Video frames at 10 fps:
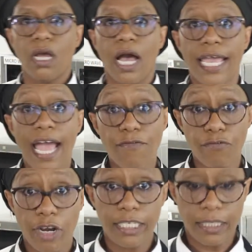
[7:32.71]
I have
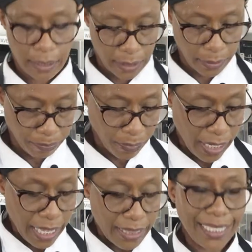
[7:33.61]
rice.
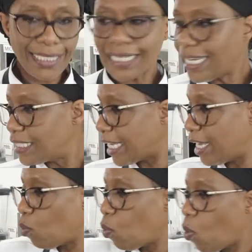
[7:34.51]
This is
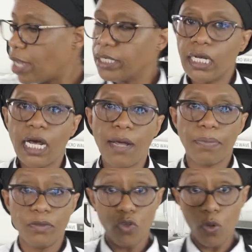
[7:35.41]
a 1
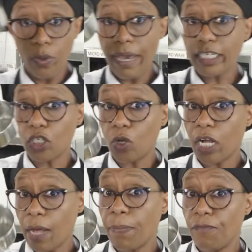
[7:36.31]
cup. You know we measured a
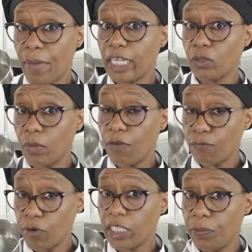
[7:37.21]
cup of
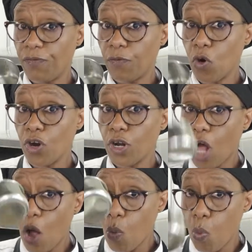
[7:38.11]
rice before?
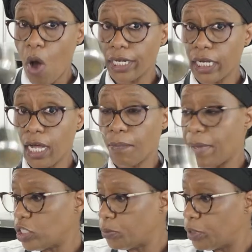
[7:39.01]
A 1 cup
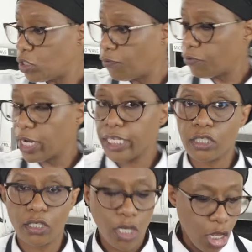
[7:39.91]
measurement of
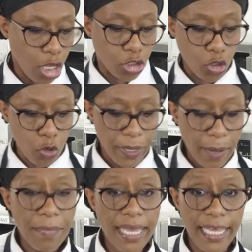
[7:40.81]
rice. You'll be
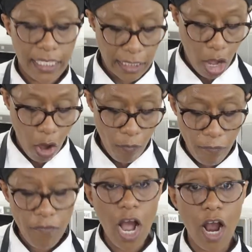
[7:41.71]
amazed at how
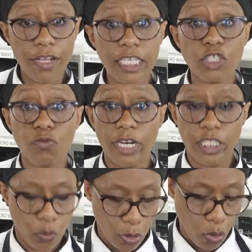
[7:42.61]
far this
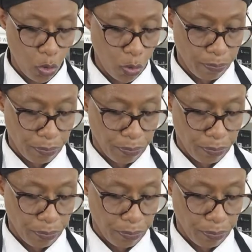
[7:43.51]
rice will go.